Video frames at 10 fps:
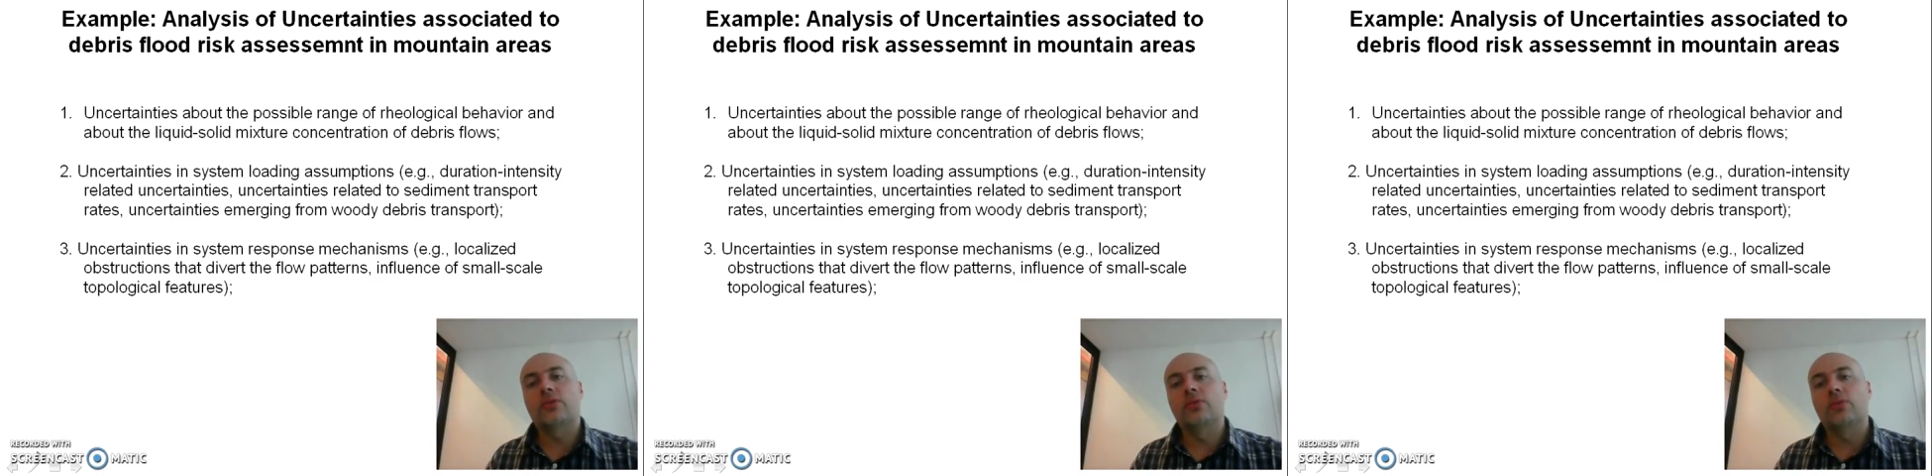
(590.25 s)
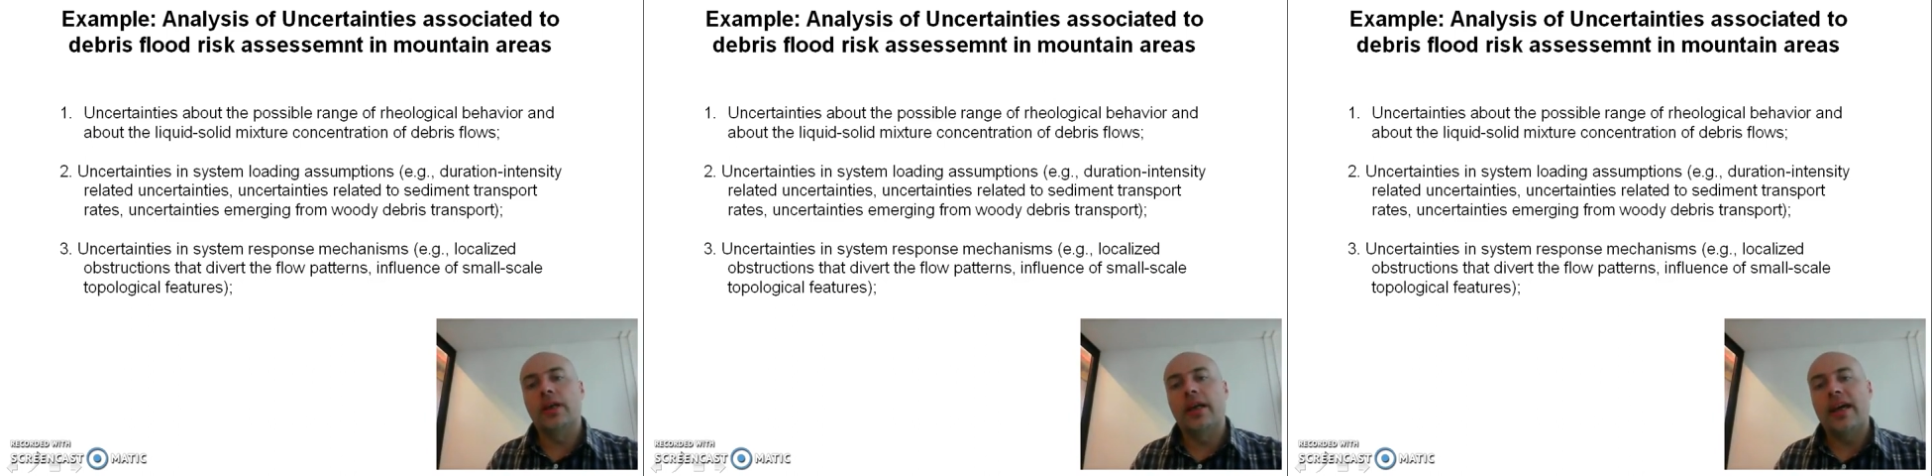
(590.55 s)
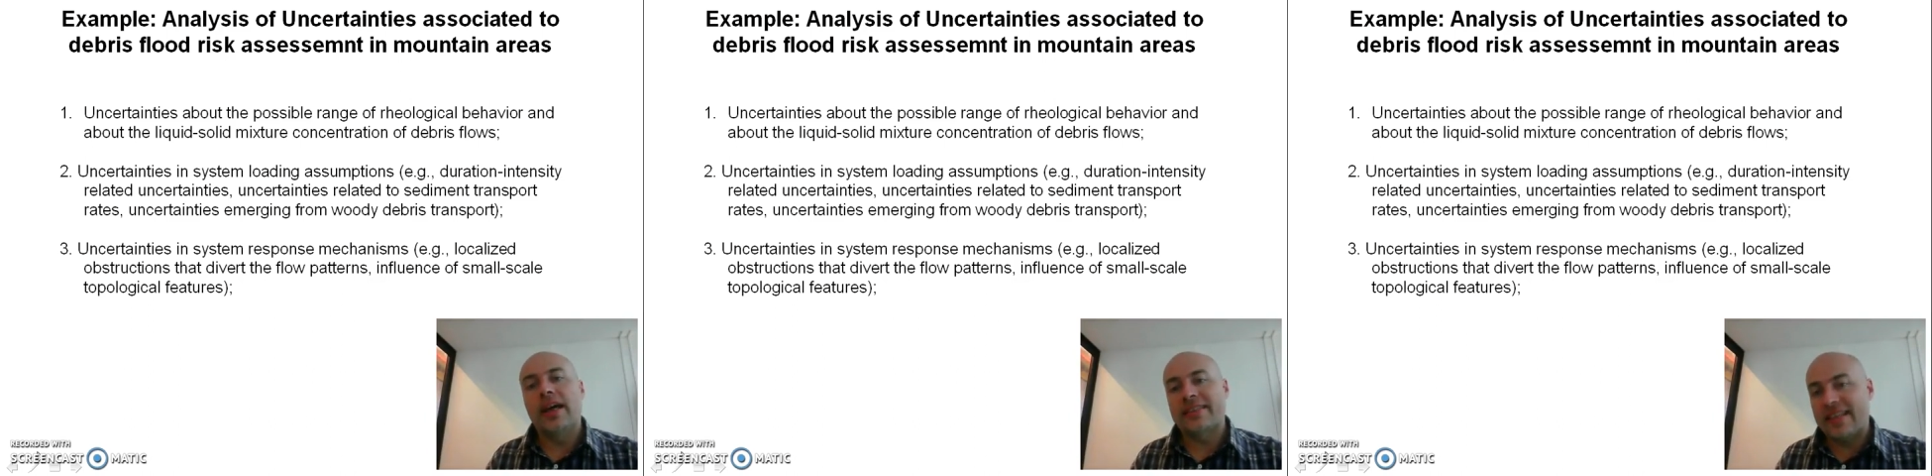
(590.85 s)
to
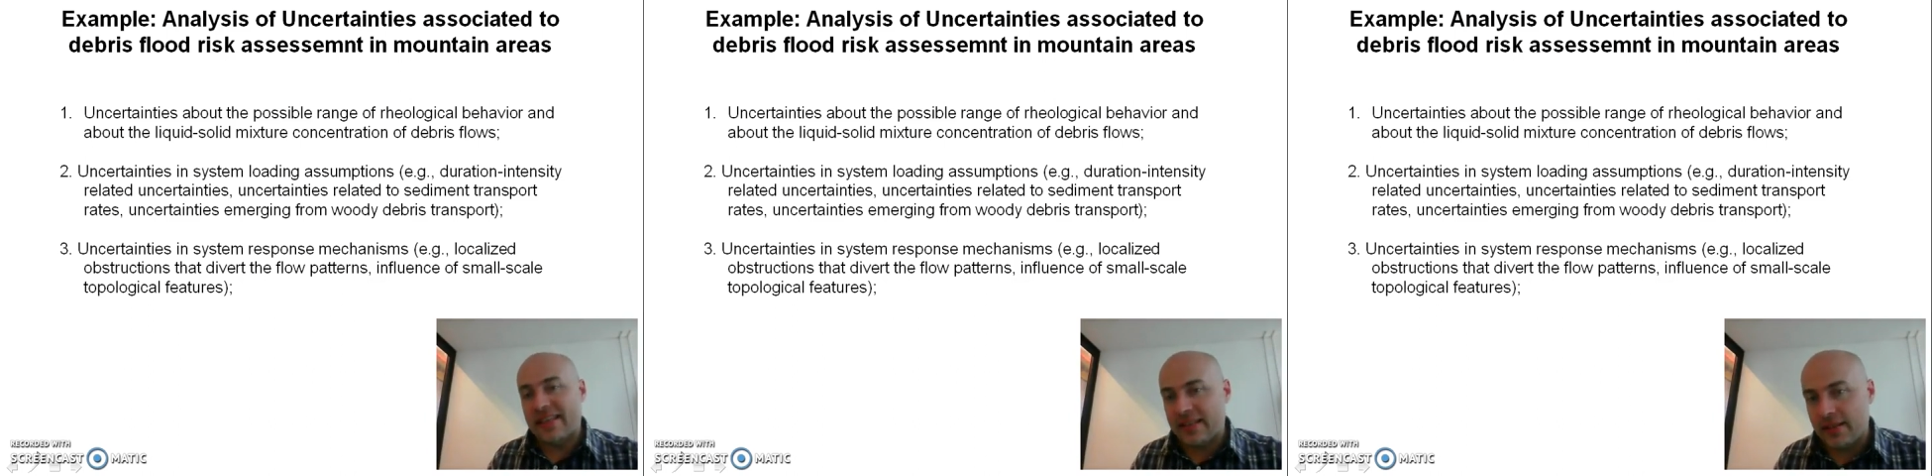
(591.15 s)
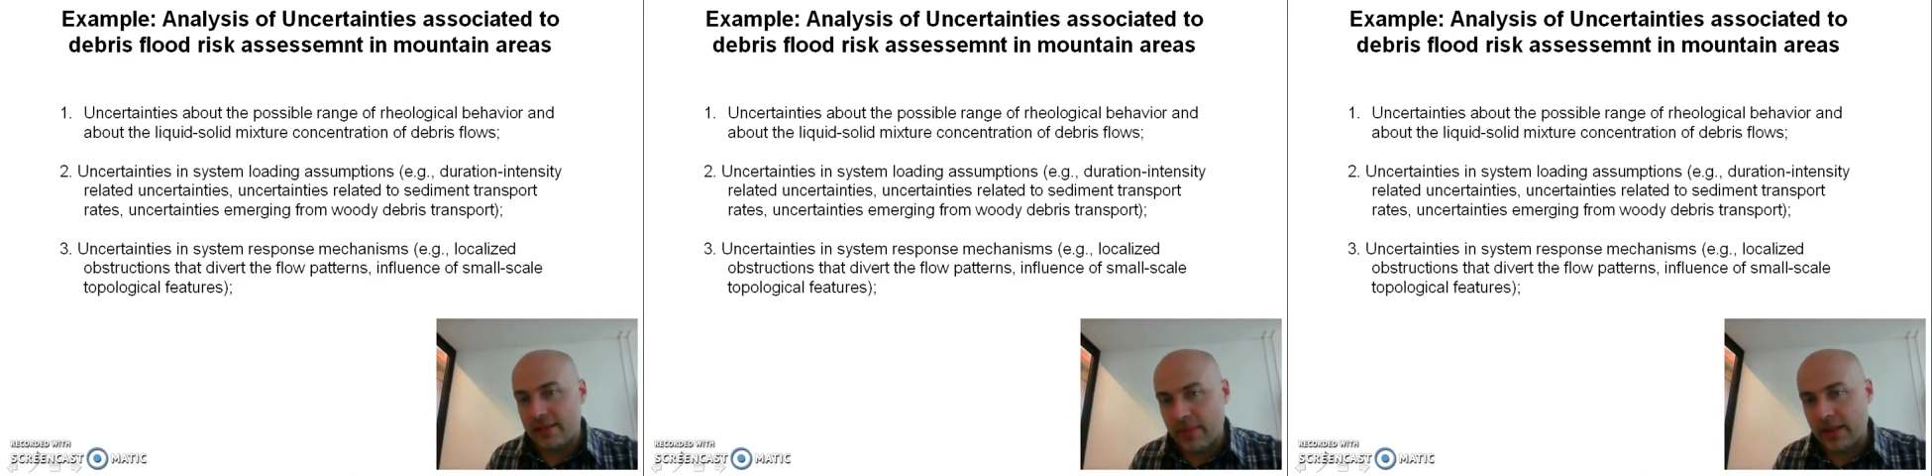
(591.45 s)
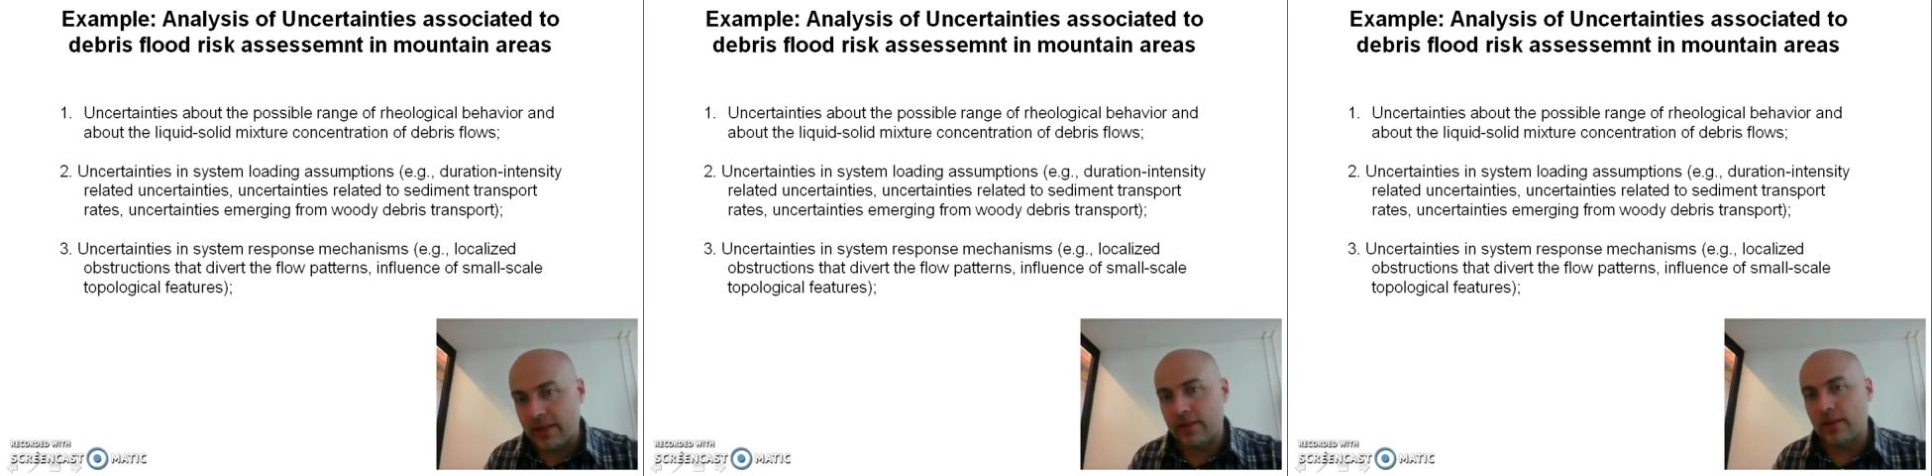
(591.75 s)
the
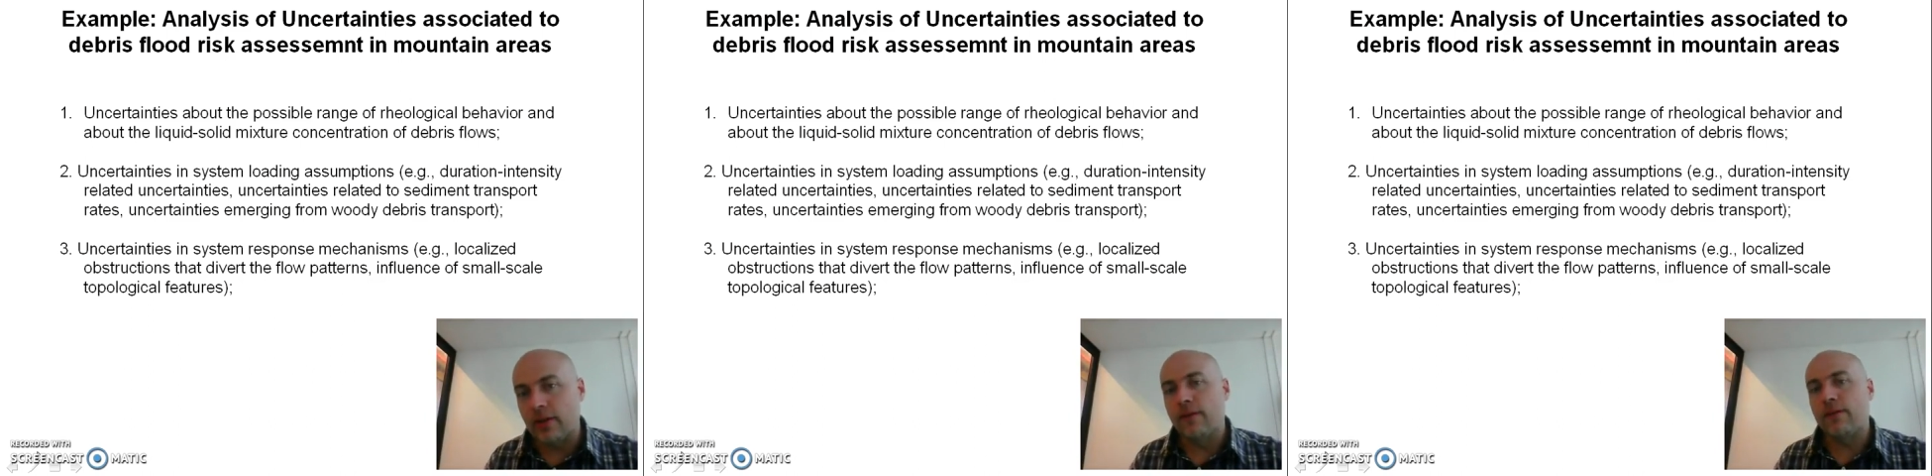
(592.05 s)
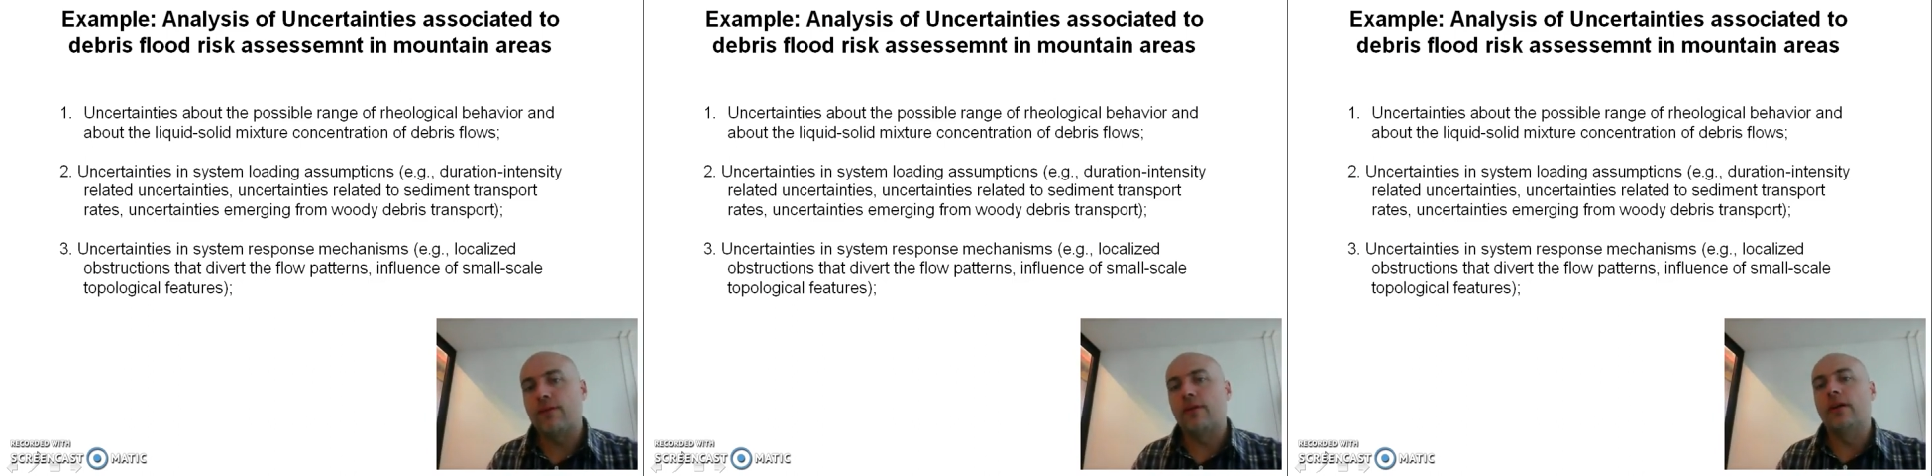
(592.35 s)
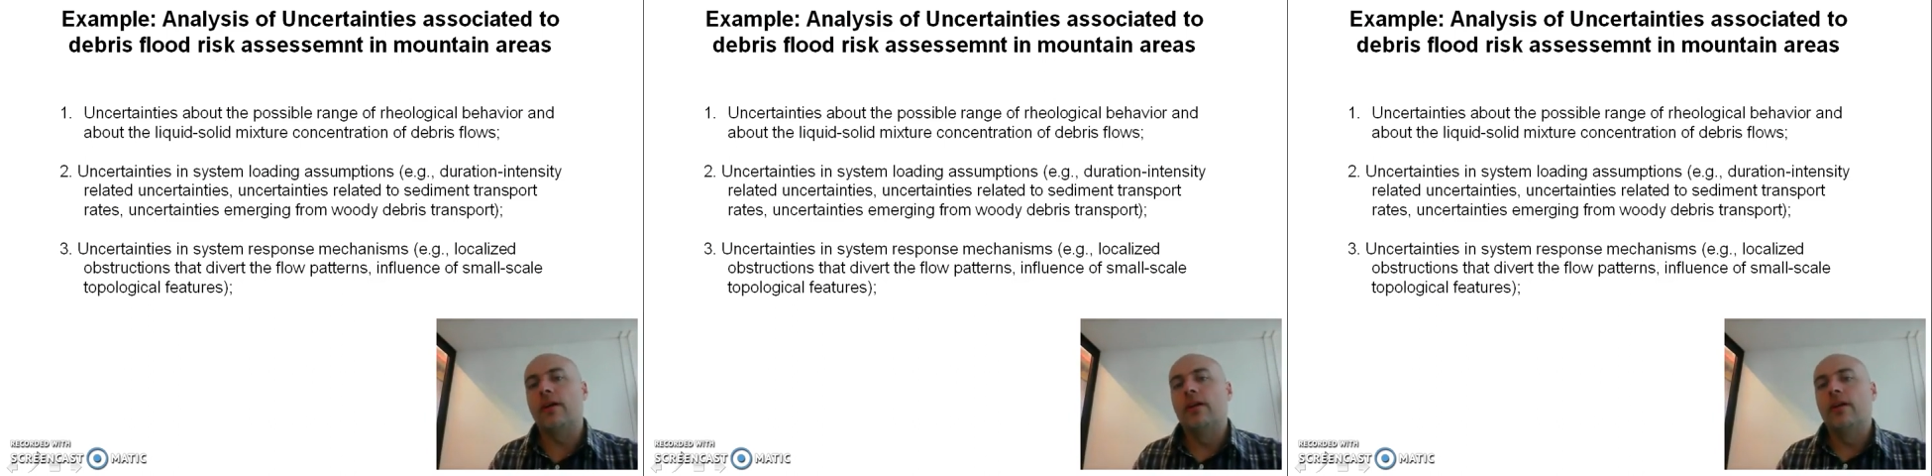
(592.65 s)
assessment of
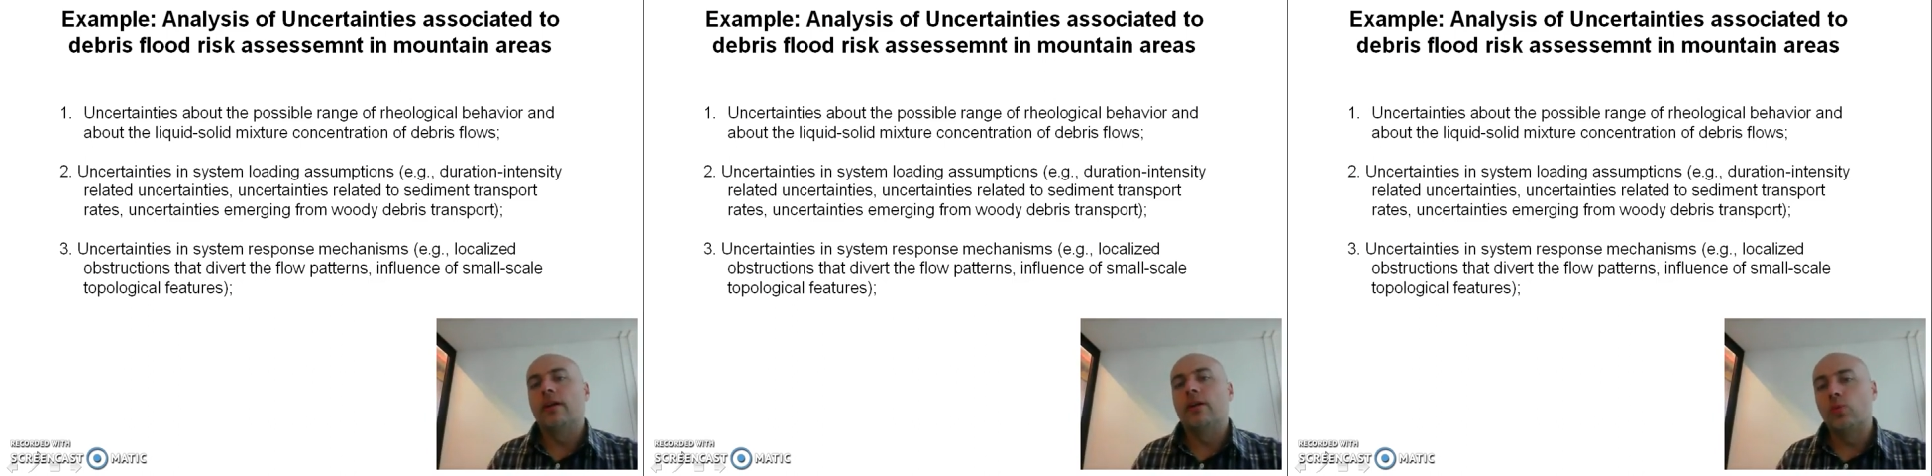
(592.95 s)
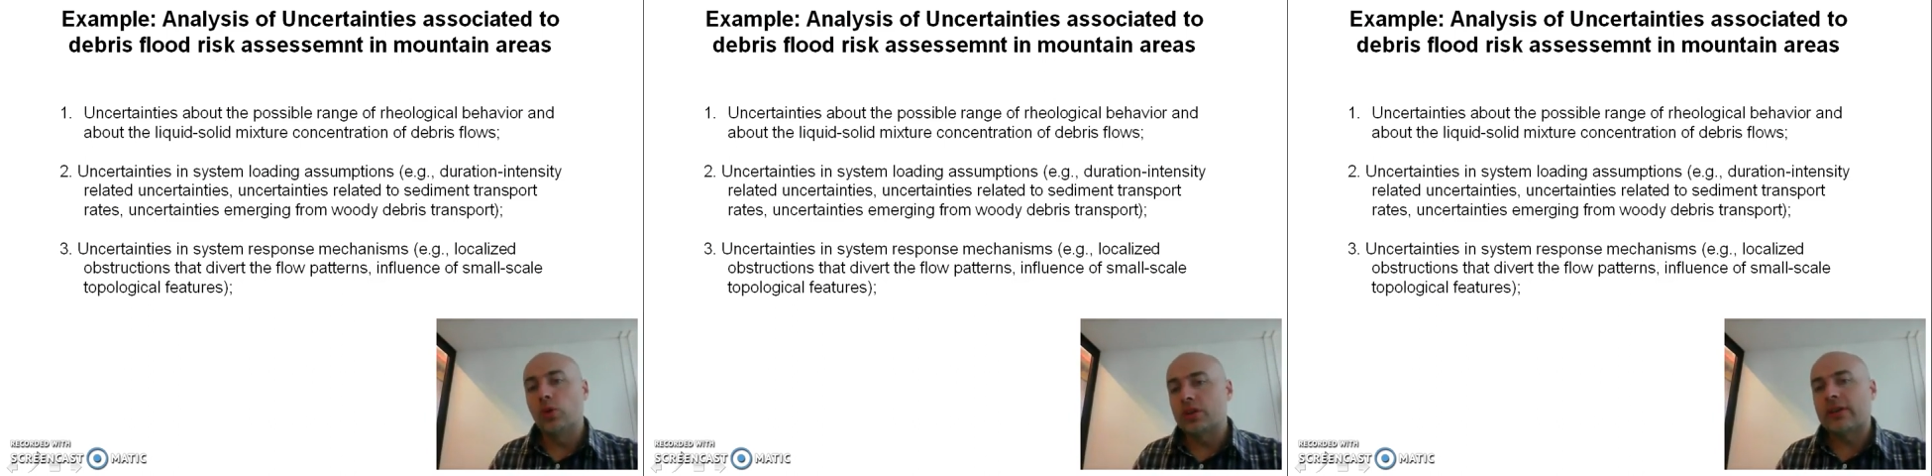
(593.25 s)
wood